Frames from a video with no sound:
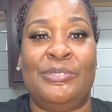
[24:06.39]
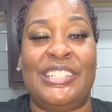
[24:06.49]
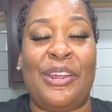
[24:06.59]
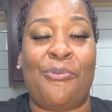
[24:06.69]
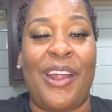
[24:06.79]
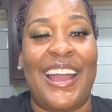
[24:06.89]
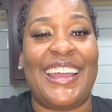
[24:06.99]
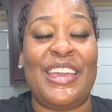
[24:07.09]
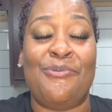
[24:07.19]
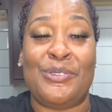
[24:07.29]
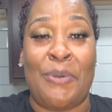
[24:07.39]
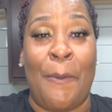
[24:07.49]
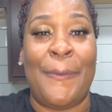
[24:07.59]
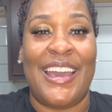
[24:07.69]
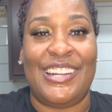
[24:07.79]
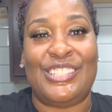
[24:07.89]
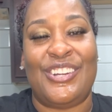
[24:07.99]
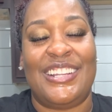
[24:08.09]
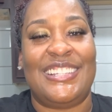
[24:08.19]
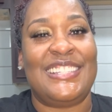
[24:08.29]
J Rock, he was my manager
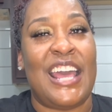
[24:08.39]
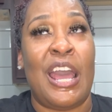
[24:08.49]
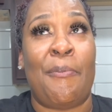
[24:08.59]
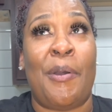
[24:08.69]
at the time.